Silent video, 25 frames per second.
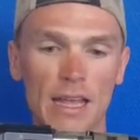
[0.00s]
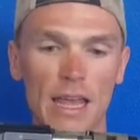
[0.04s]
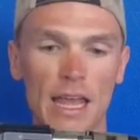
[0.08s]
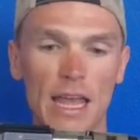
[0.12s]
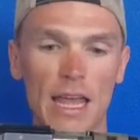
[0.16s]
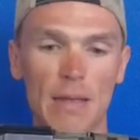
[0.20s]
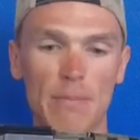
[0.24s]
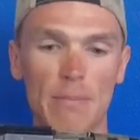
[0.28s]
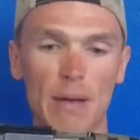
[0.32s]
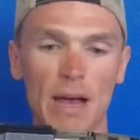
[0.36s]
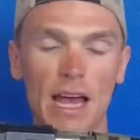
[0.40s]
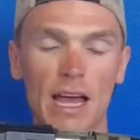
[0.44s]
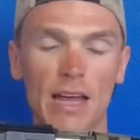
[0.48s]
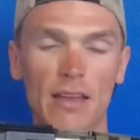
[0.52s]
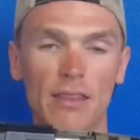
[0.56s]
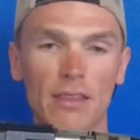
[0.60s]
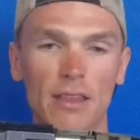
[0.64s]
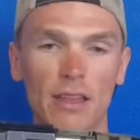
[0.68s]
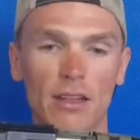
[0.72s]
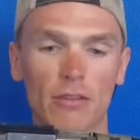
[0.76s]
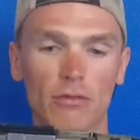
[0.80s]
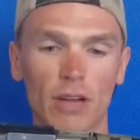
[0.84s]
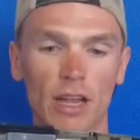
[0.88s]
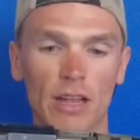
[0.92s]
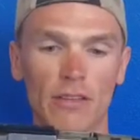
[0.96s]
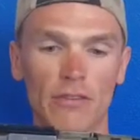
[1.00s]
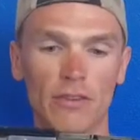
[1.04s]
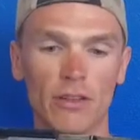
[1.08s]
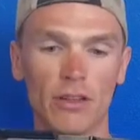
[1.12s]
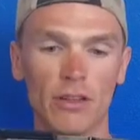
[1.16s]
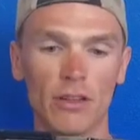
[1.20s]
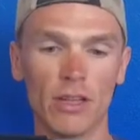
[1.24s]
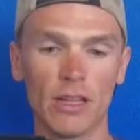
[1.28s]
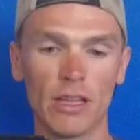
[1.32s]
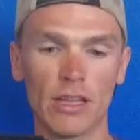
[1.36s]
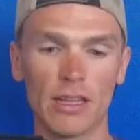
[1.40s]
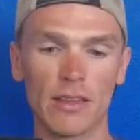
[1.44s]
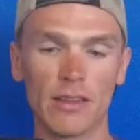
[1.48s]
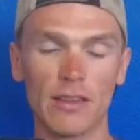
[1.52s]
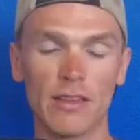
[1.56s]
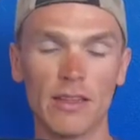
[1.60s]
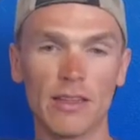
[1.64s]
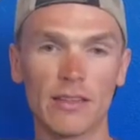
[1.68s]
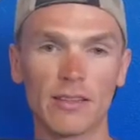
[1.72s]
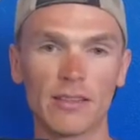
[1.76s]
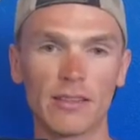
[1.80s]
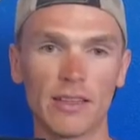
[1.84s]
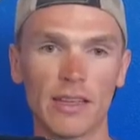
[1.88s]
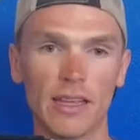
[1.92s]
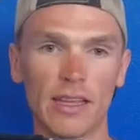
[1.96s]
a biathlon rifle,
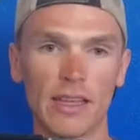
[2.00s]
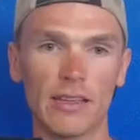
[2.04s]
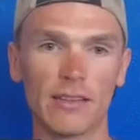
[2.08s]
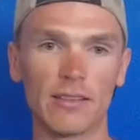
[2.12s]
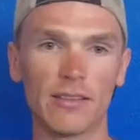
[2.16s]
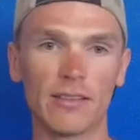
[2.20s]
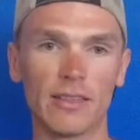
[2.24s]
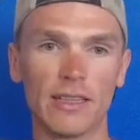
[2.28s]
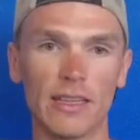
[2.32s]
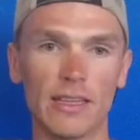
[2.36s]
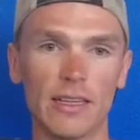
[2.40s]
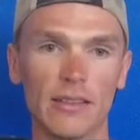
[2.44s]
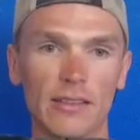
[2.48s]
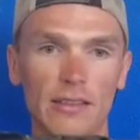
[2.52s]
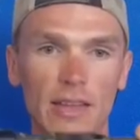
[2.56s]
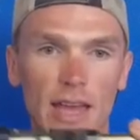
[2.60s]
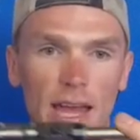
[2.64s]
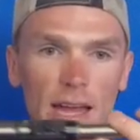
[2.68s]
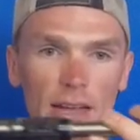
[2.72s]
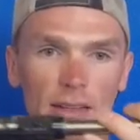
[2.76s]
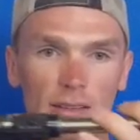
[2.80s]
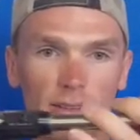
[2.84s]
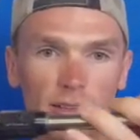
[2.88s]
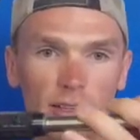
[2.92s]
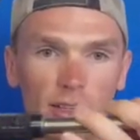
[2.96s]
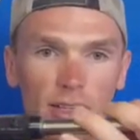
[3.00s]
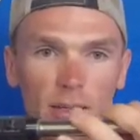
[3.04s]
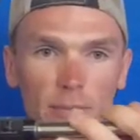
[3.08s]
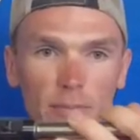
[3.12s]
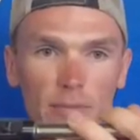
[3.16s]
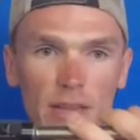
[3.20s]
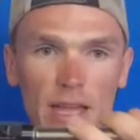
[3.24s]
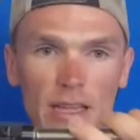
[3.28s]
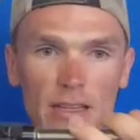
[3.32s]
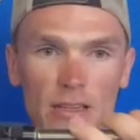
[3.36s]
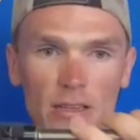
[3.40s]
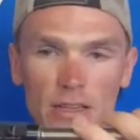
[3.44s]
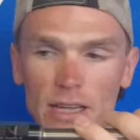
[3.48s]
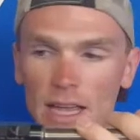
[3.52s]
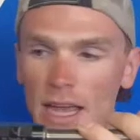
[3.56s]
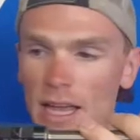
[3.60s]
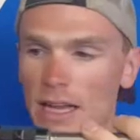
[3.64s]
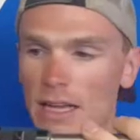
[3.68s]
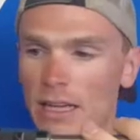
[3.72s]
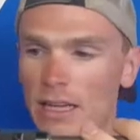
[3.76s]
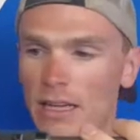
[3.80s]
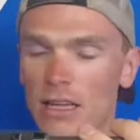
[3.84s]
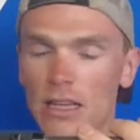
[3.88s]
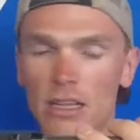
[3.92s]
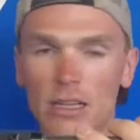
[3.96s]
this is the exact setup that you're
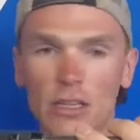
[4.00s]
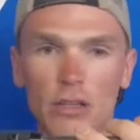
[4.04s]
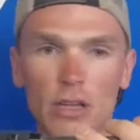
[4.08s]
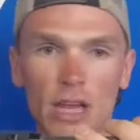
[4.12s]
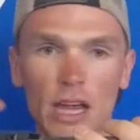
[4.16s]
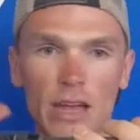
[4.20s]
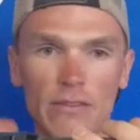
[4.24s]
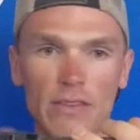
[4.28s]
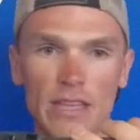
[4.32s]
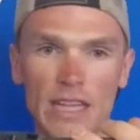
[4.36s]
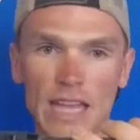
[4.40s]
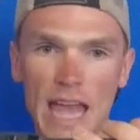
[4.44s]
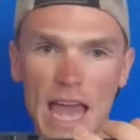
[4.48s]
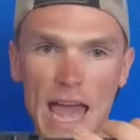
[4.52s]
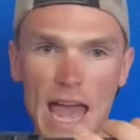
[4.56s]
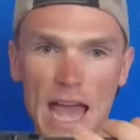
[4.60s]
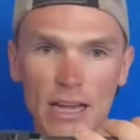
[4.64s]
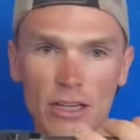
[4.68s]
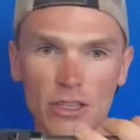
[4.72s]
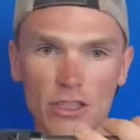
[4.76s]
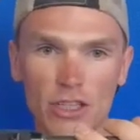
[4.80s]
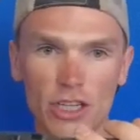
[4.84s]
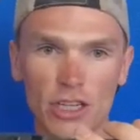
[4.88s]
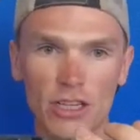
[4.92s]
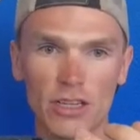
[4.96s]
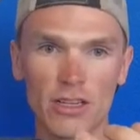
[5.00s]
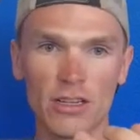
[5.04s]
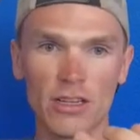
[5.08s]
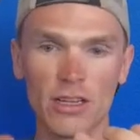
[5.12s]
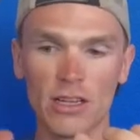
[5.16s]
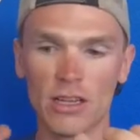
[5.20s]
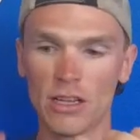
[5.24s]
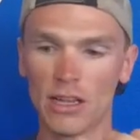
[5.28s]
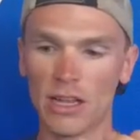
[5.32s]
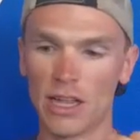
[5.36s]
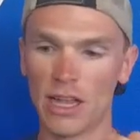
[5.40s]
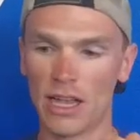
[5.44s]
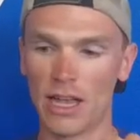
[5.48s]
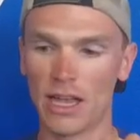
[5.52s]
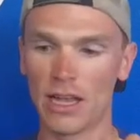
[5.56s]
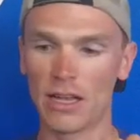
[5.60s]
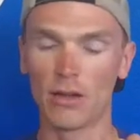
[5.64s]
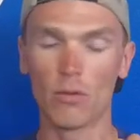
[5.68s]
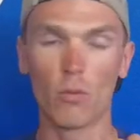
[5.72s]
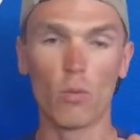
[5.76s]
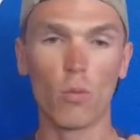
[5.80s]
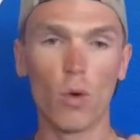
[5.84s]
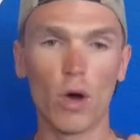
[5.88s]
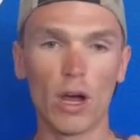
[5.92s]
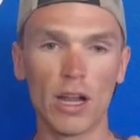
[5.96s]
getting. You have the action and
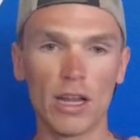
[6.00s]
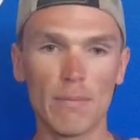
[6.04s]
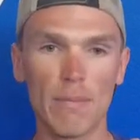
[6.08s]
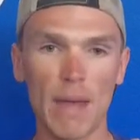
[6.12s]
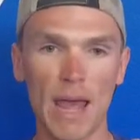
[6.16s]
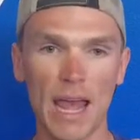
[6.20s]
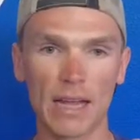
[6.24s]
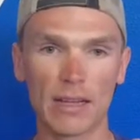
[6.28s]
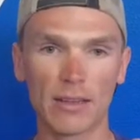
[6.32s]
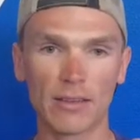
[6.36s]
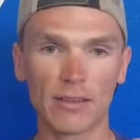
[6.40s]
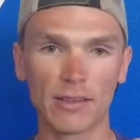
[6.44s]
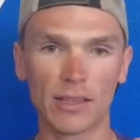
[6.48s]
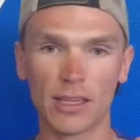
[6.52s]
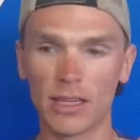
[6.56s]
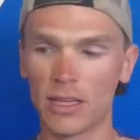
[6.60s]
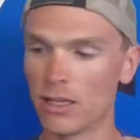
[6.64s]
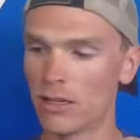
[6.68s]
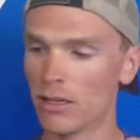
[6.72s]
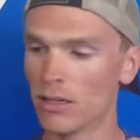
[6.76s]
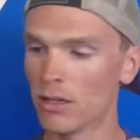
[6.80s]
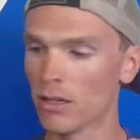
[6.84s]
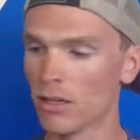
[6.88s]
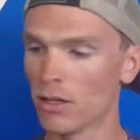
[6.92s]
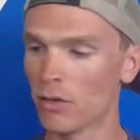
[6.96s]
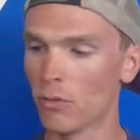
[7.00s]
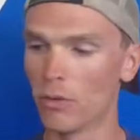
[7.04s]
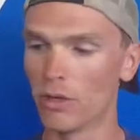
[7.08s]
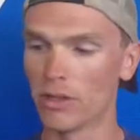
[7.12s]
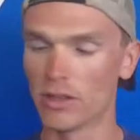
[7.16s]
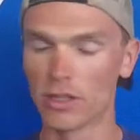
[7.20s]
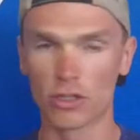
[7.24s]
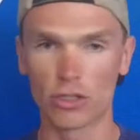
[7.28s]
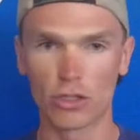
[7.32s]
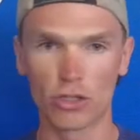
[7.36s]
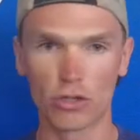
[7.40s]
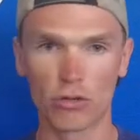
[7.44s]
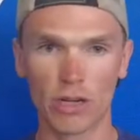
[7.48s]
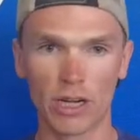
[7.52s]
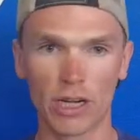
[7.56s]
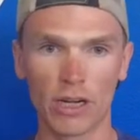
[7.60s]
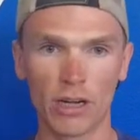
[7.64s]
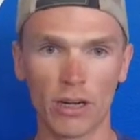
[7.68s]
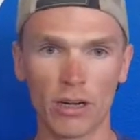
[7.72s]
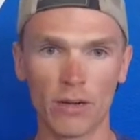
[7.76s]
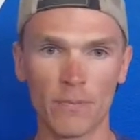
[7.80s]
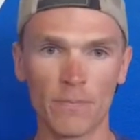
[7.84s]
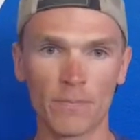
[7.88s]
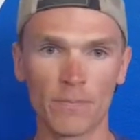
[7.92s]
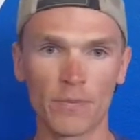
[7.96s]
one magazine with a
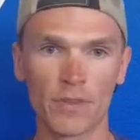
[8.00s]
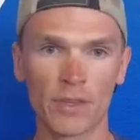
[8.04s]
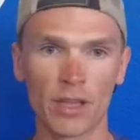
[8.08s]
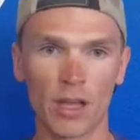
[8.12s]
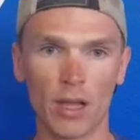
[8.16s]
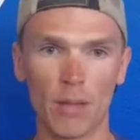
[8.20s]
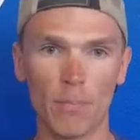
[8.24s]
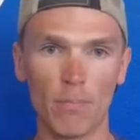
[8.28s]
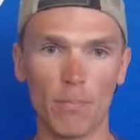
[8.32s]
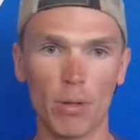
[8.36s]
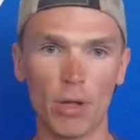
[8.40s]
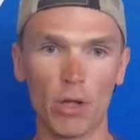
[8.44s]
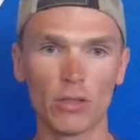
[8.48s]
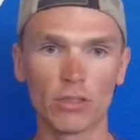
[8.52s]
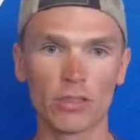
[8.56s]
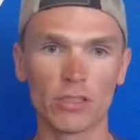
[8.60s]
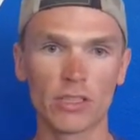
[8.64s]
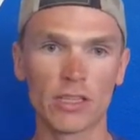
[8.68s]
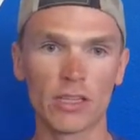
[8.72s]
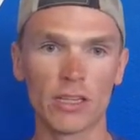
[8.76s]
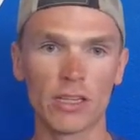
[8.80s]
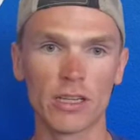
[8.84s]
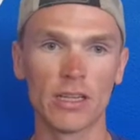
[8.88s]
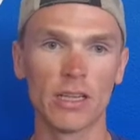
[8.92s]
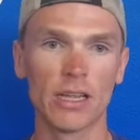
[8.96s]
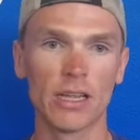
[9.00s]
trigger, a bolt,